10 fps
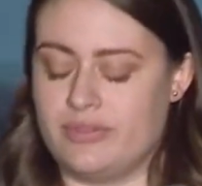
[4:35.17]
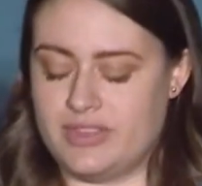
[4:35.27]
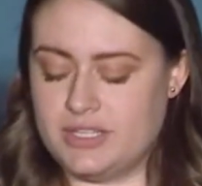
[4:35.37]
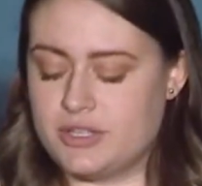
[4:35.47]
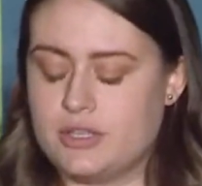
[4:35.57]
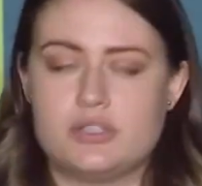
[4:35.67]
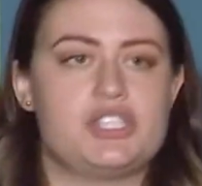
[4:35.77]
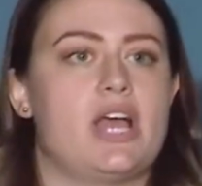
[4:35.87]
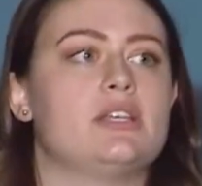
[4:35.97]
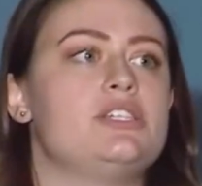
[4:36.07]
These are those
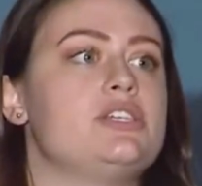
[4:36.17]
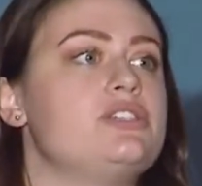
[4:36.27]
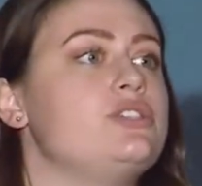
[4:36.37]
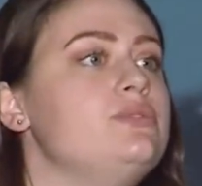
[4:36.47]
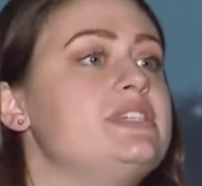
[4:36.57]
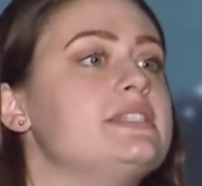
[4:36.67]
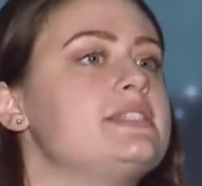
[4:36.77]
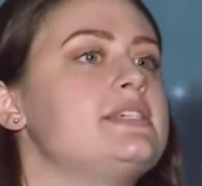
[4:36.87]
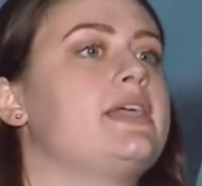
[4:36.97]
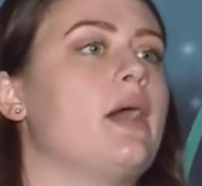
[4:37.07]
challenges you didn't
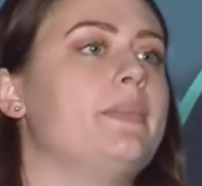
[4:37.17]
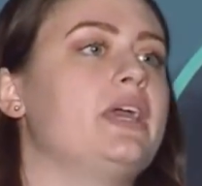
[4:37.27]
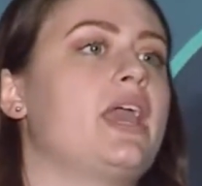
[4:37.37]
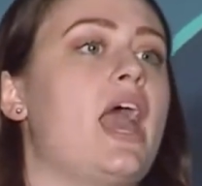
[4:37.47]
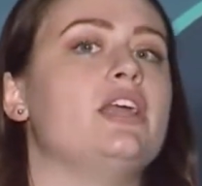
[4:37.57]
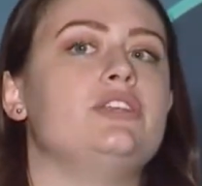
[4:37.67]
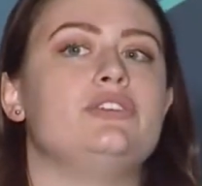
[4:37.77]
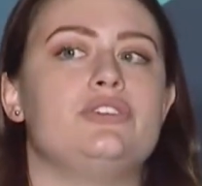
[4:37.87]
see coming and